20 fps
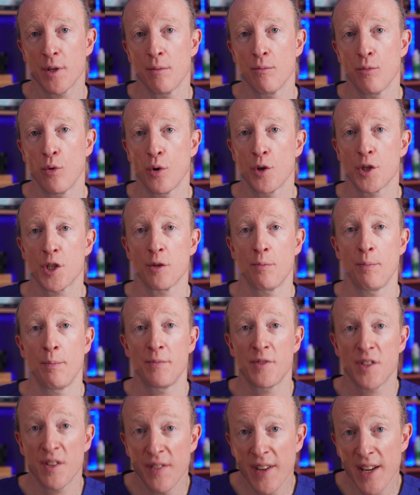are more
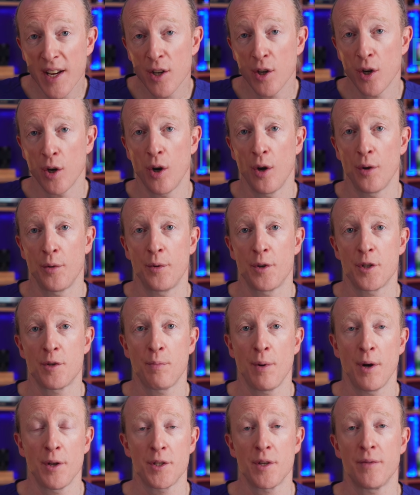severe or
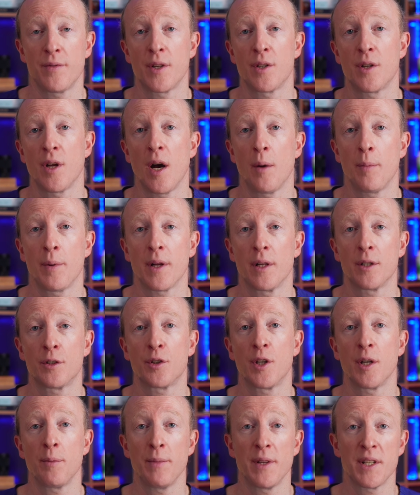unresponsive to topical
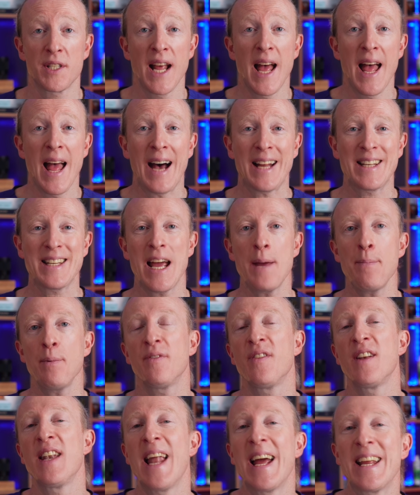treatments, a type
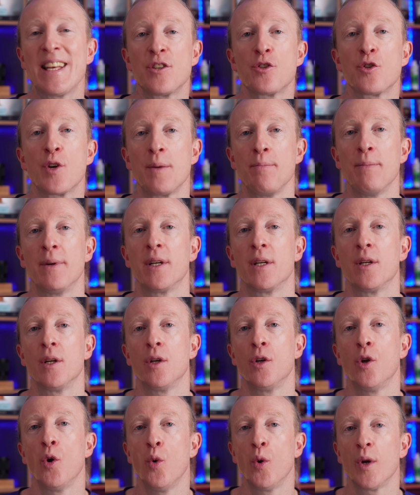of light treatment
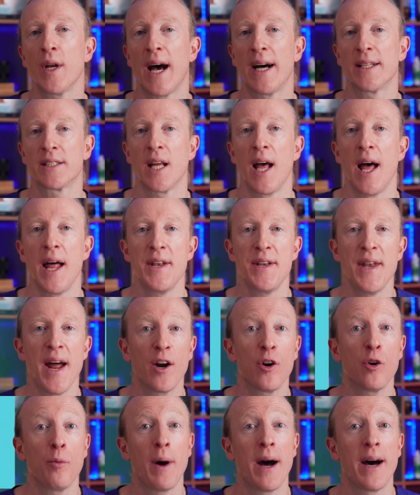known as
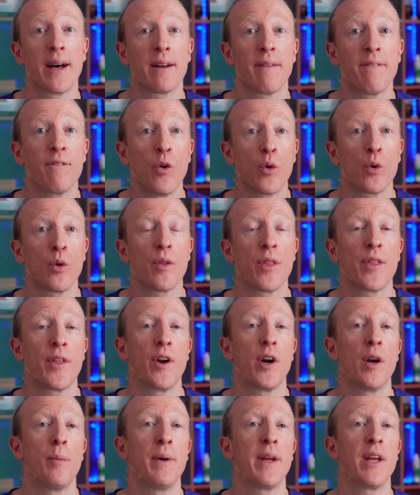narrowband
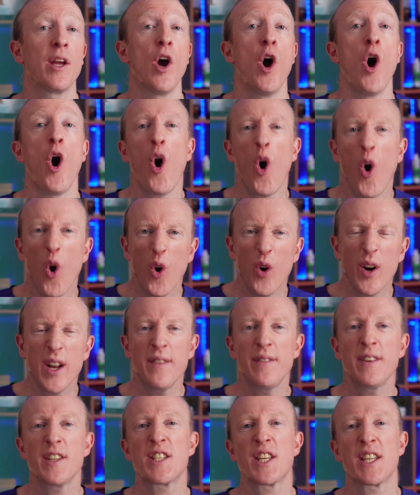phototherapy or
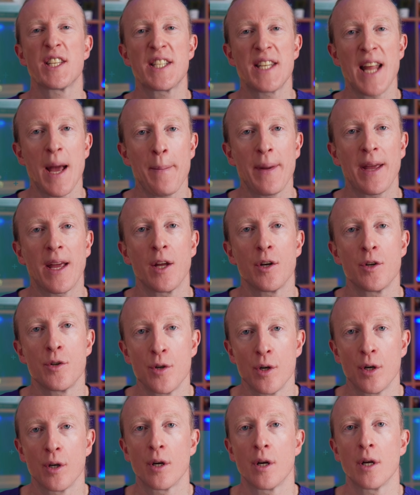even systemic
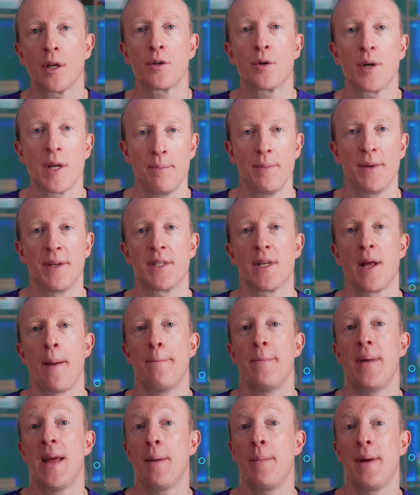drug treatments
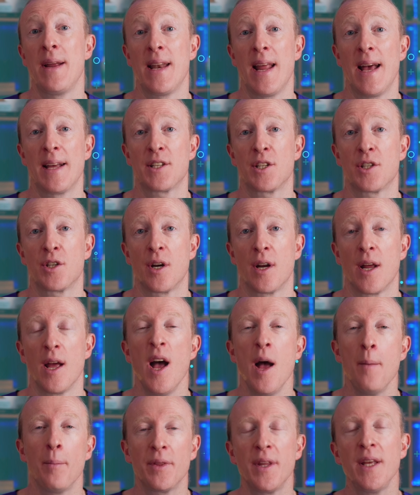may be necessary,
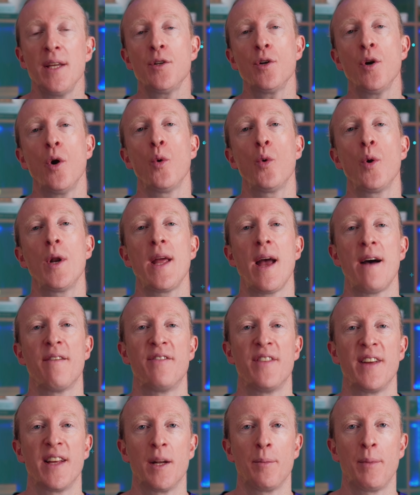but these are only
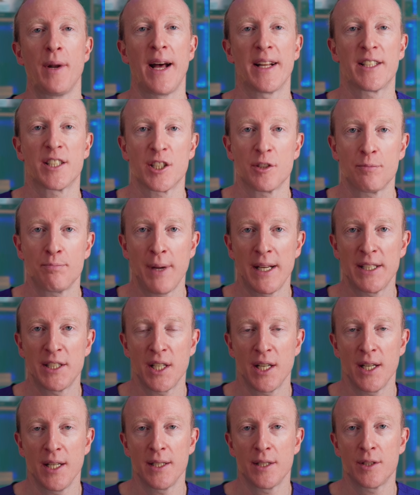available at
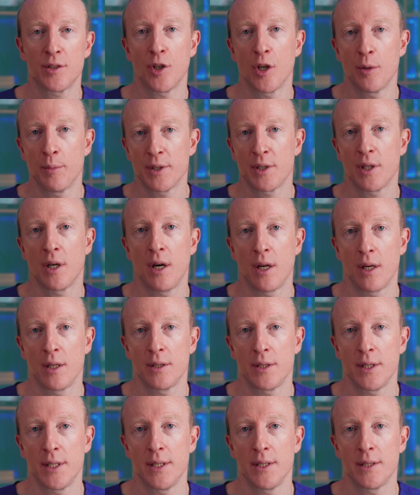specialist
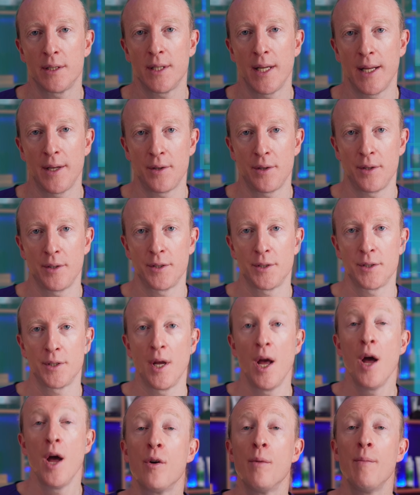dermatology centres.
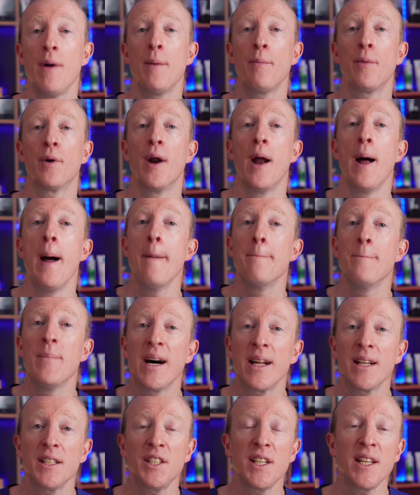Remember,
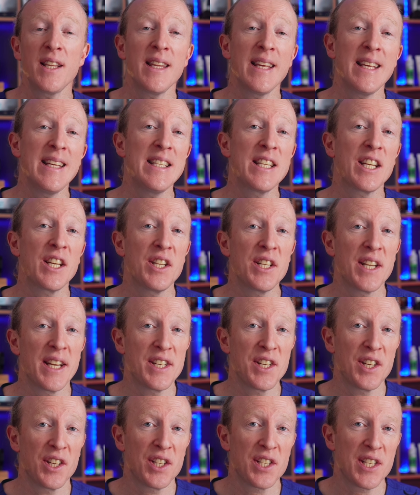managing these
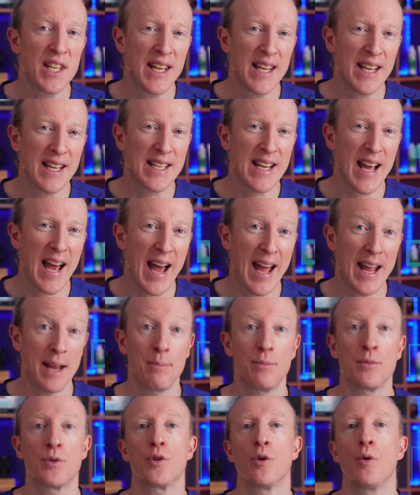conditions take
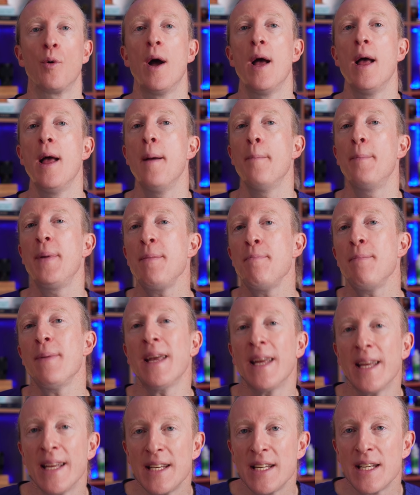time, so be
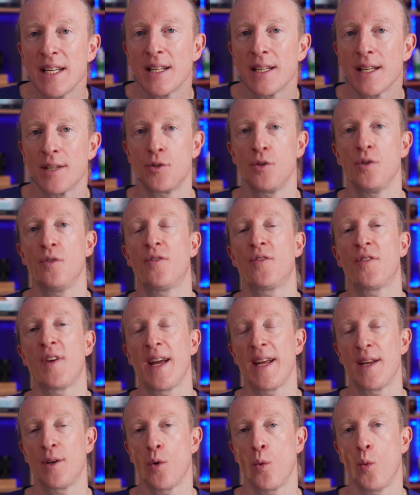patient as you
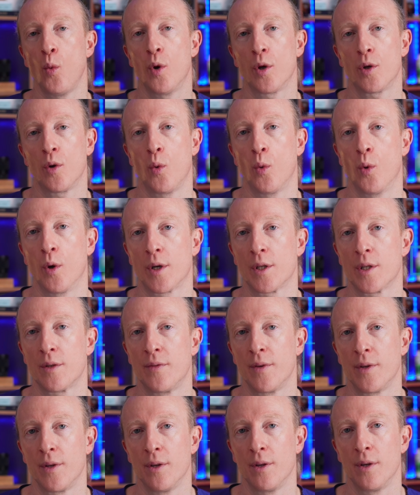find what works
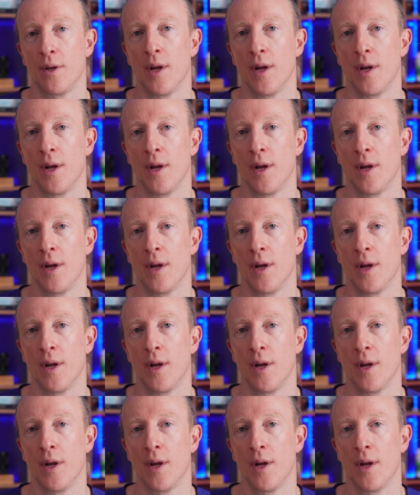for you.